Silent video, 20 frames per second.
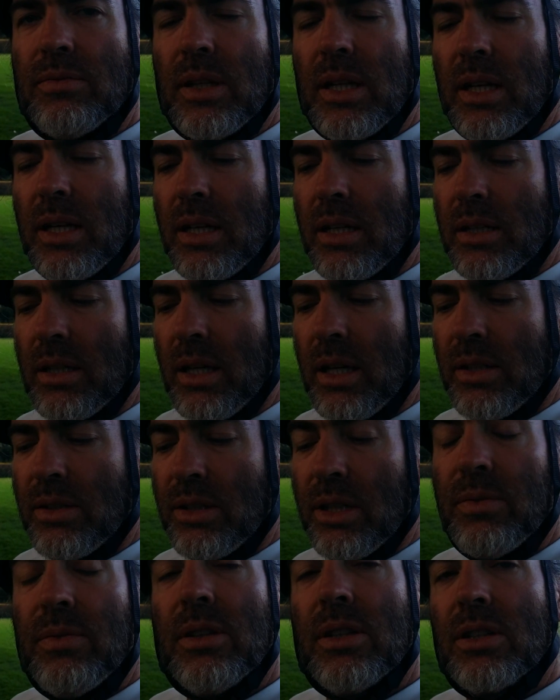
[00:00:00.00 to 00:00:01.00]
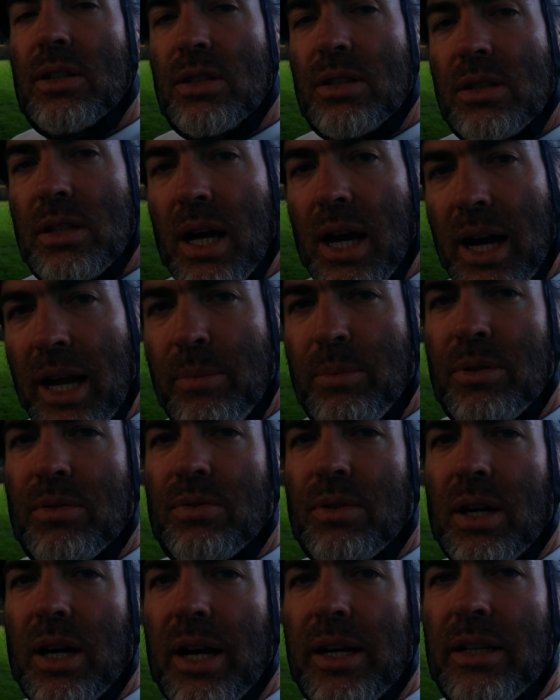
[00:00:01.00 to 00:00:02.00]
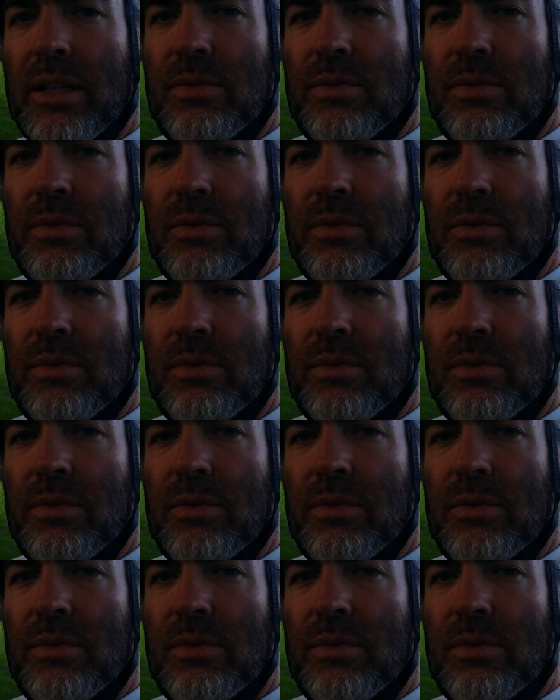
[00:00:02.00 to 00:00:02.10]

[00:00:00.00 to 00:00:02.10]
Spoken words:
a different type of ride,